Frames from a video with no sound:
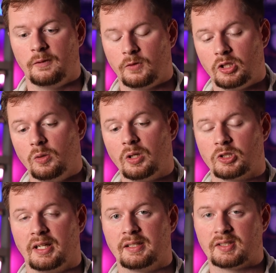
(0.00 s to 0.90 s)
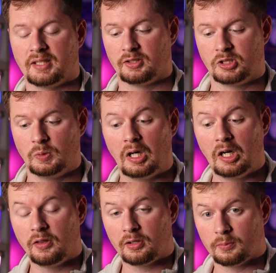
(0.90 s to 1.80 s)
If you are trying to sell to
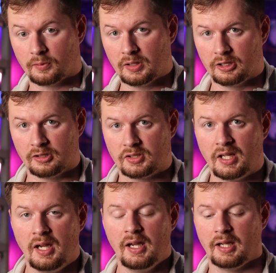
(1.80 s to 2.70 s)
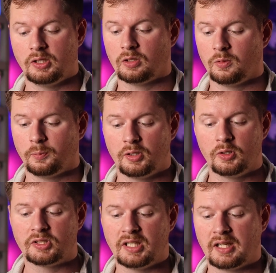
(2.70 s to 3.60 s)
other breeders and you're
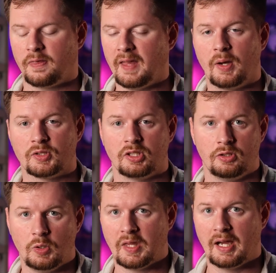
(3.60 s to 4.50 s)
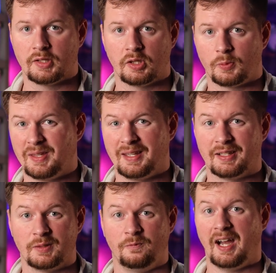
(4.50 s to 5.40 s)
producing $1,000, $2,000,
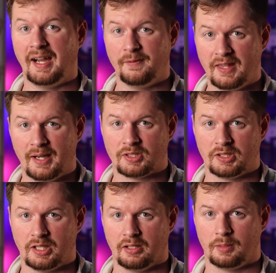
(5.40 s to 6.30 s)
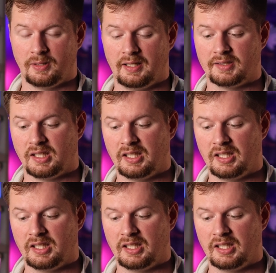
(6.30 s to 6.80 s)
$3,000, $5,000 plus